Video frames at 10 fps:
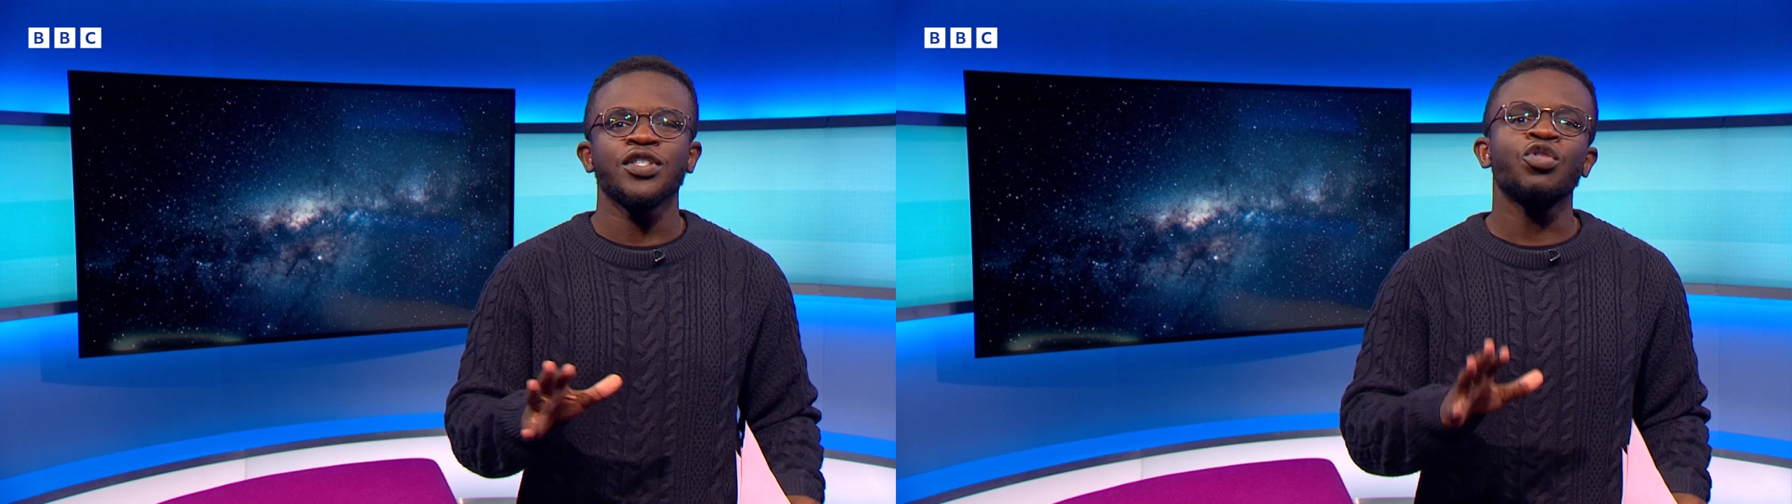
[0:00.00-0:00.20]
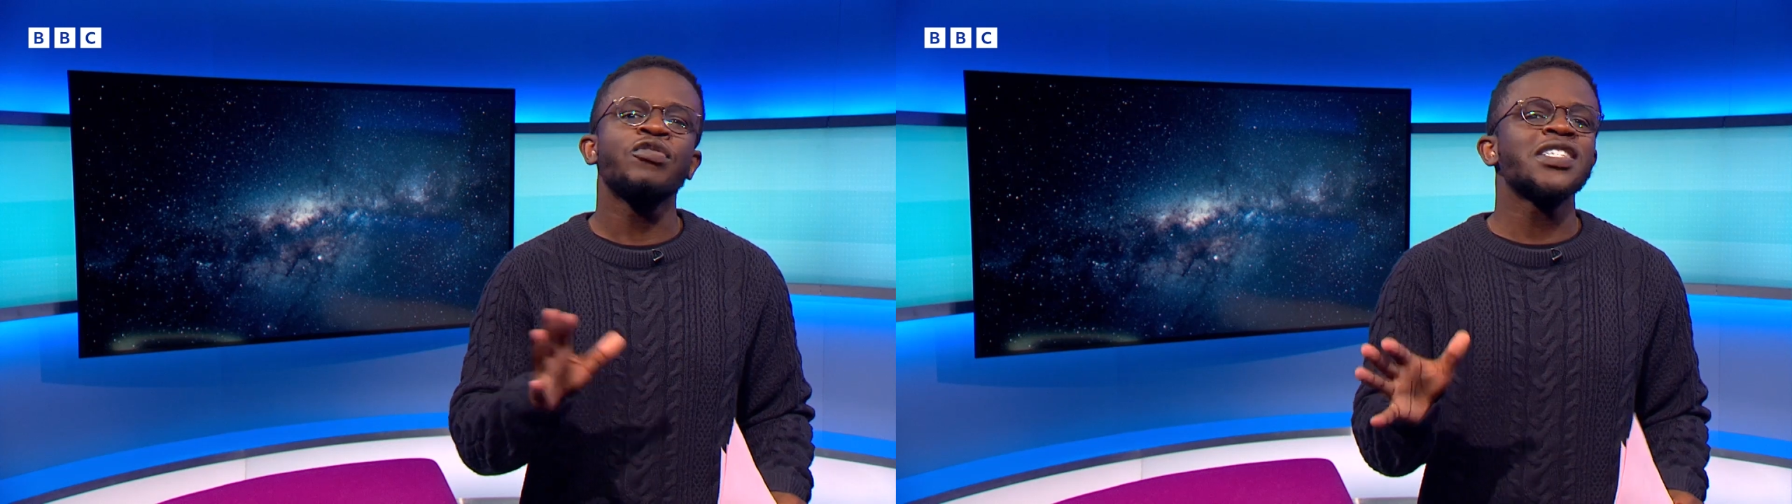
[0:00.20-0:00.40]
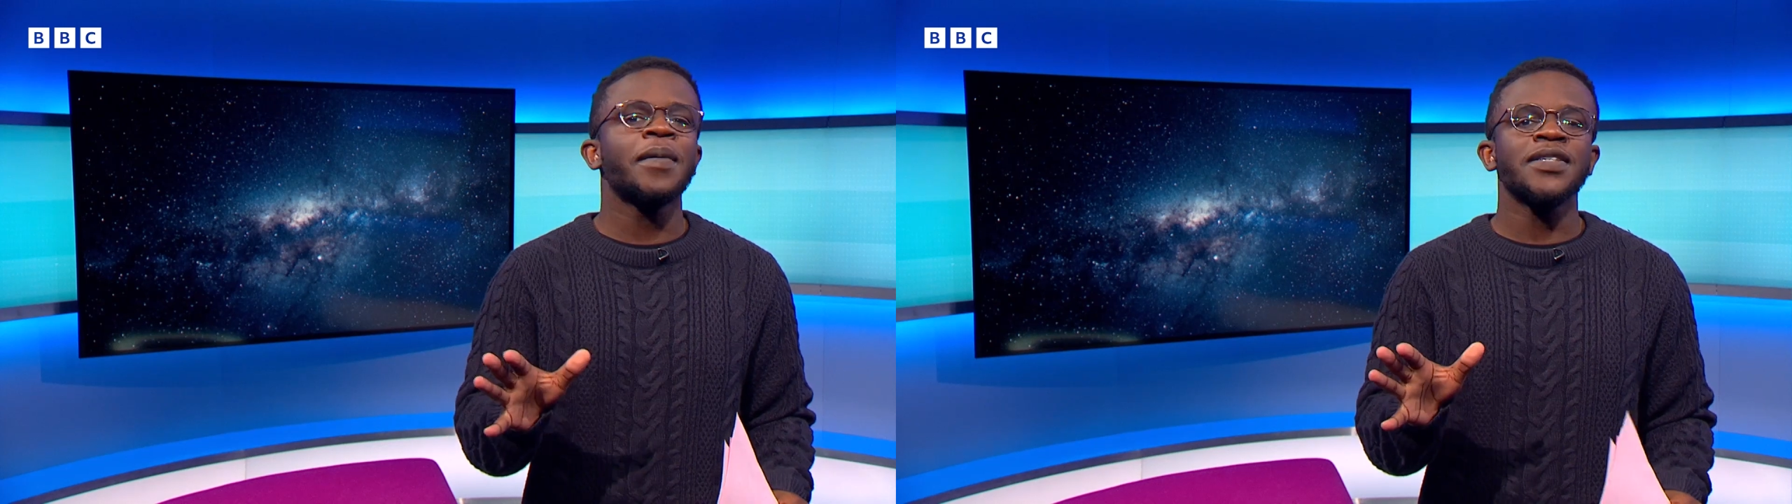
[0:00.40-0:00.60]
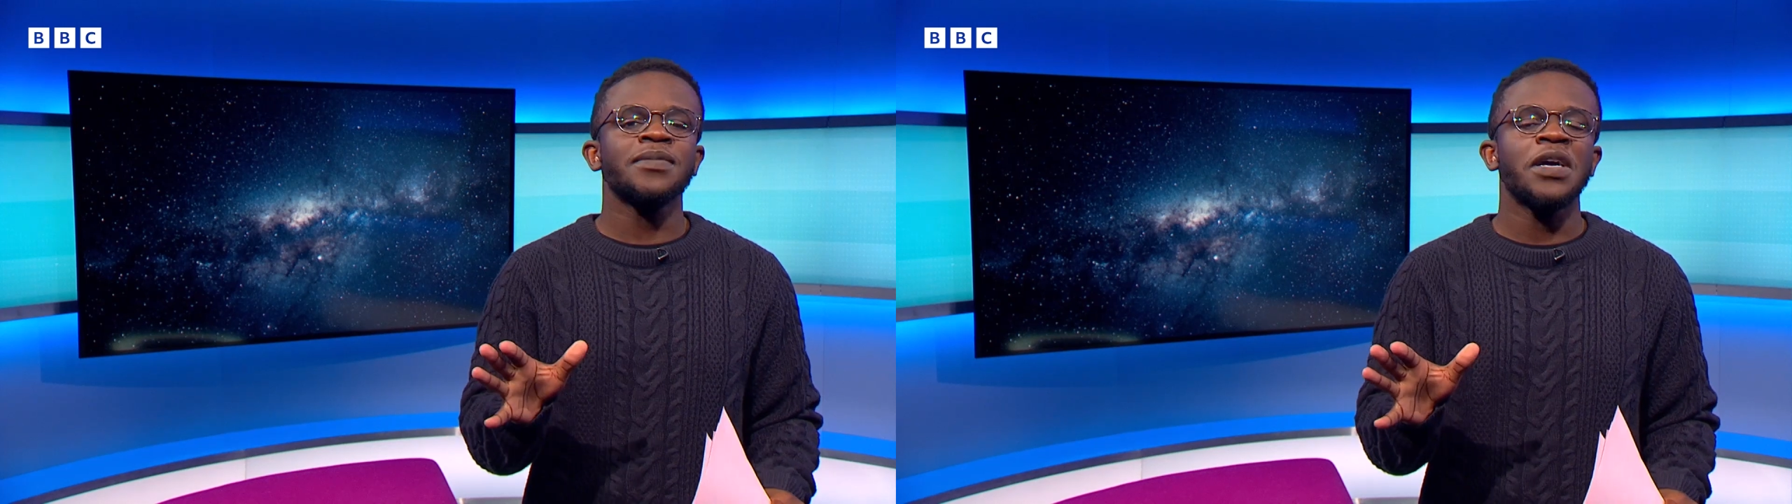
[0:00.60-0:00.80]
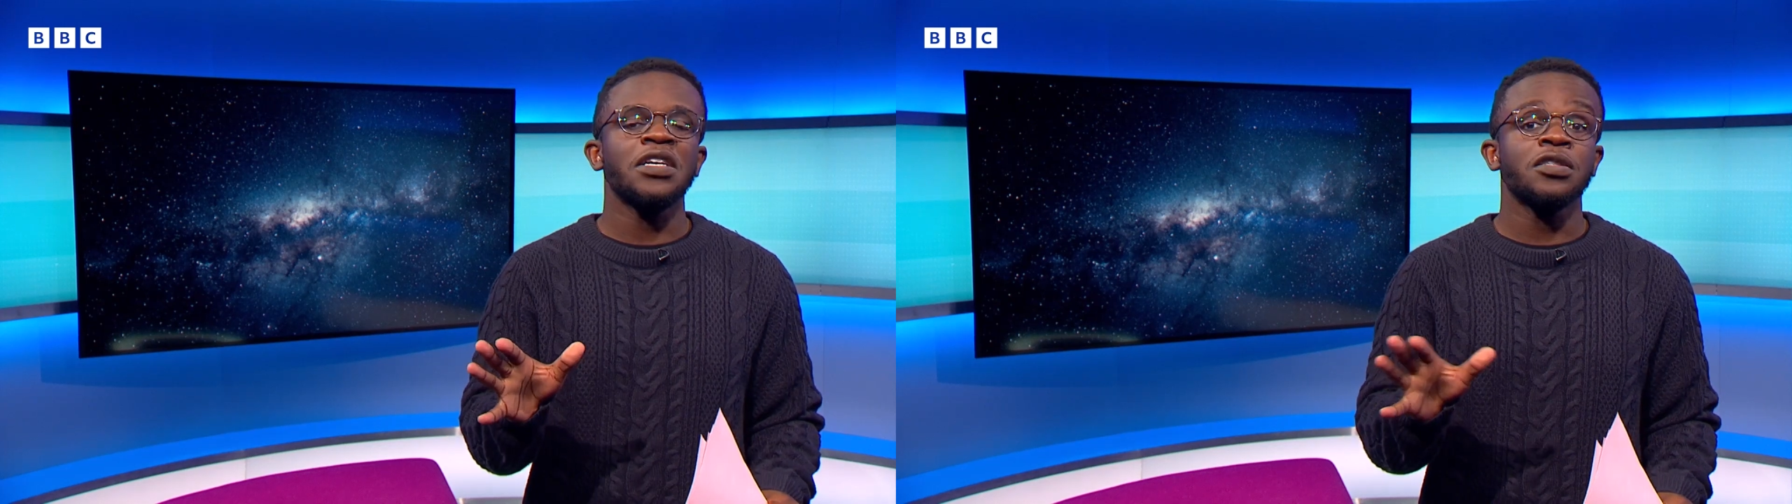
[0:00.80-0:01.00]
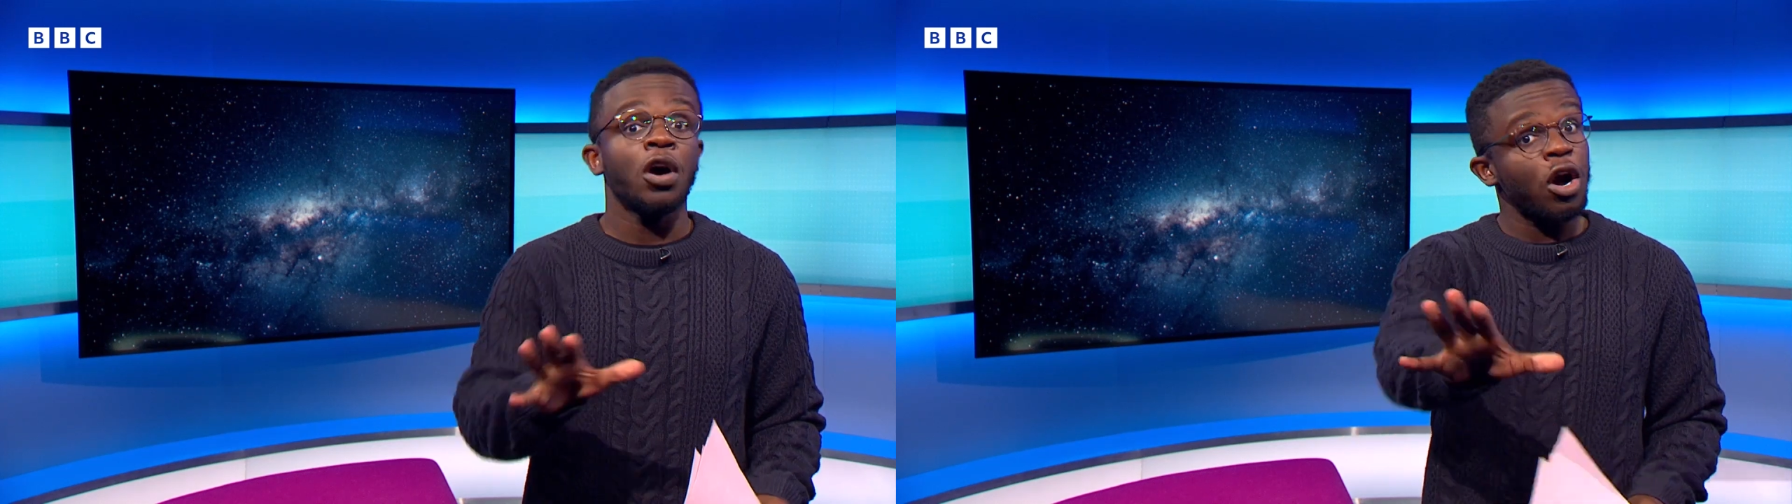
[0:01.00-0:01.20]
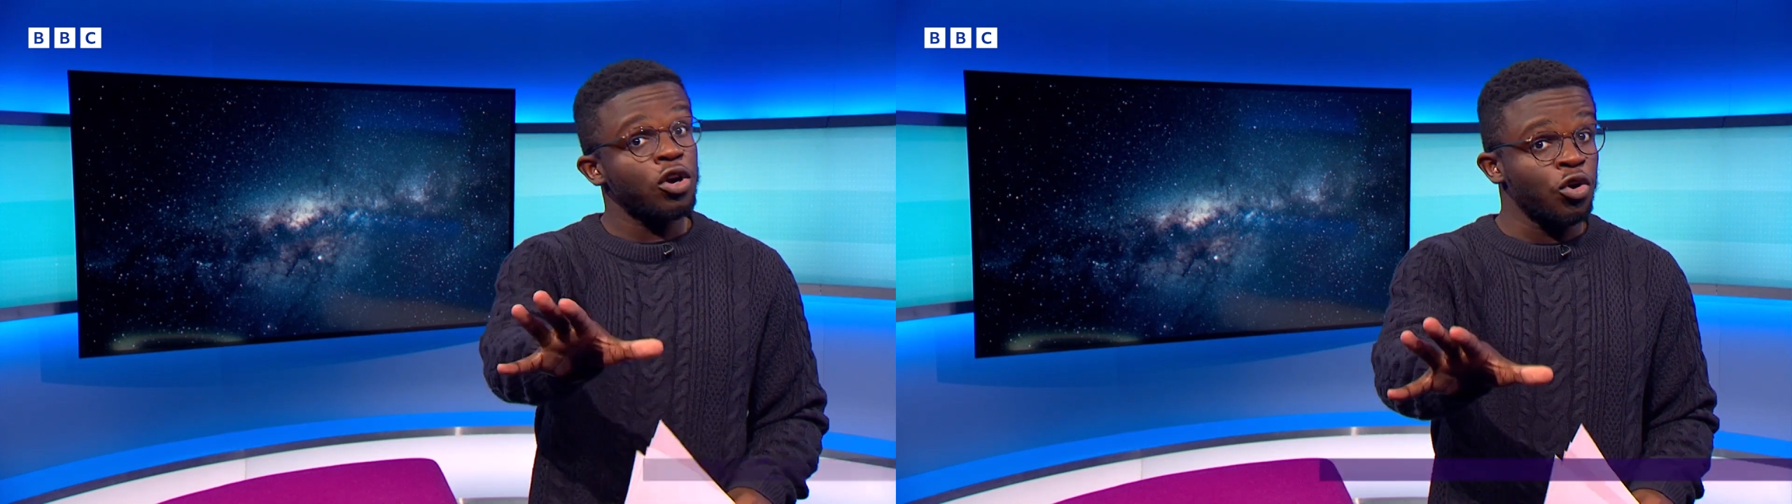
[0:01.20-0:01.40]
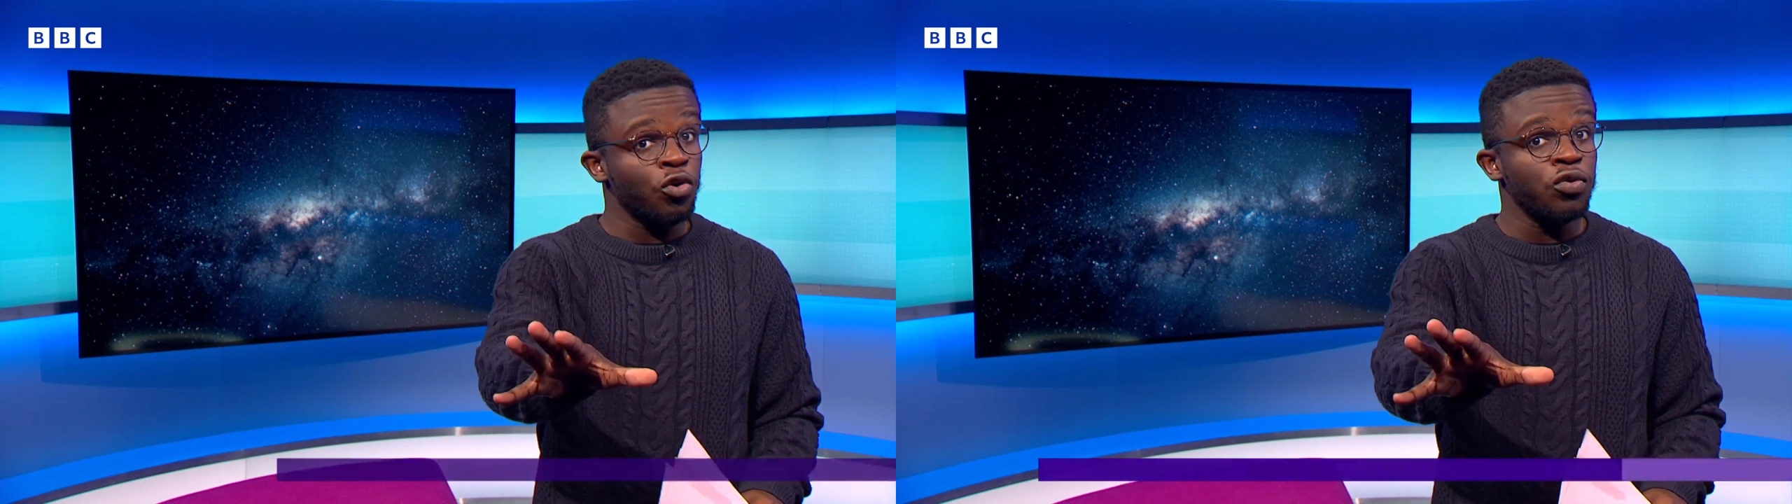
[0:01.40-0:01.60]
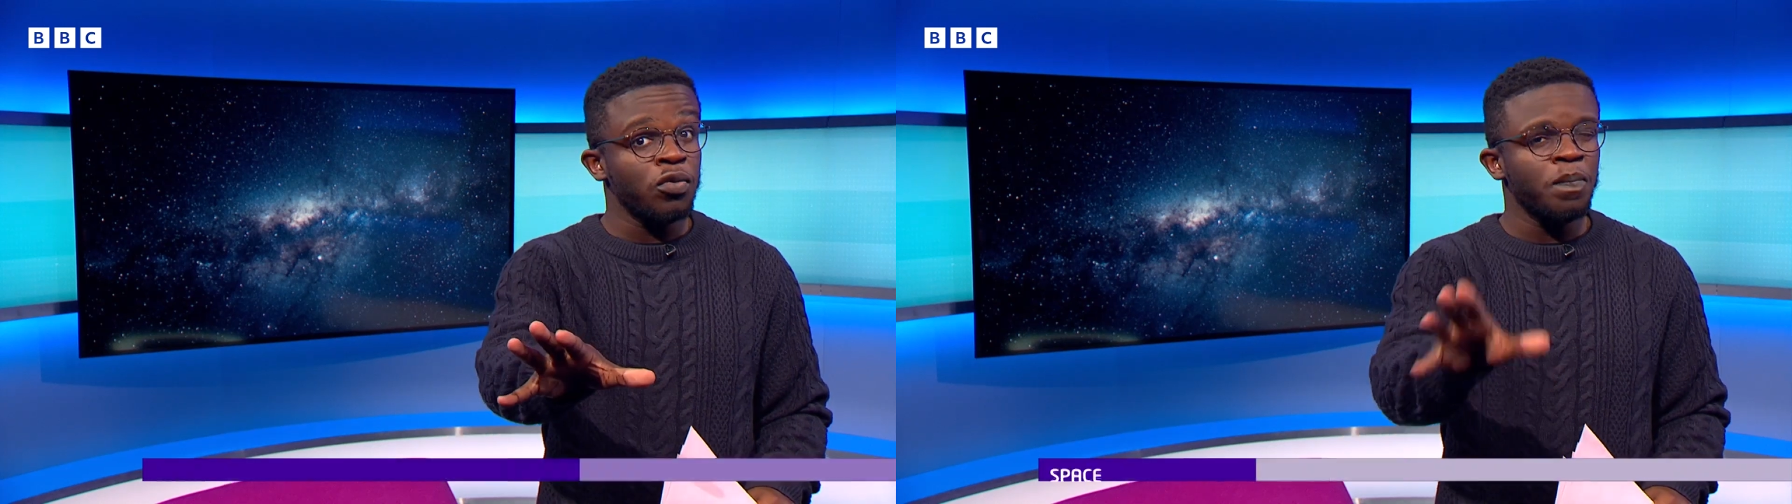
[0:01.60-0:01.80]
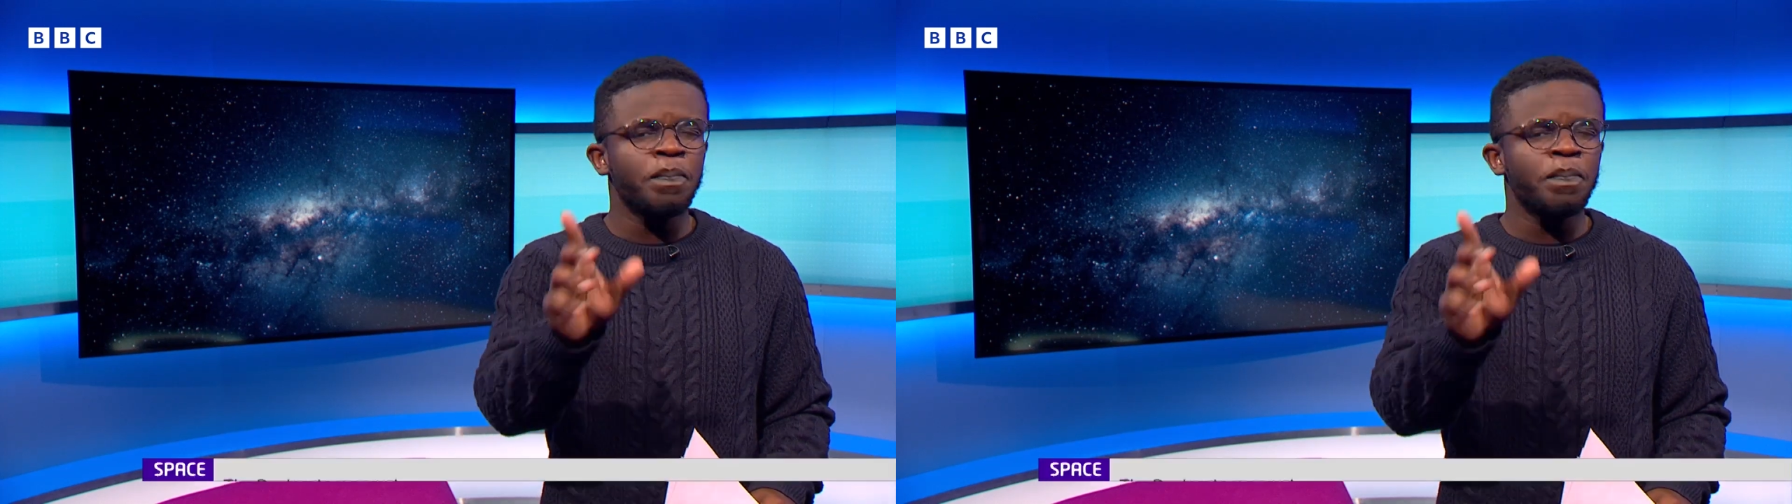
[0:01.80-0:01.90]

Stories about space are cool,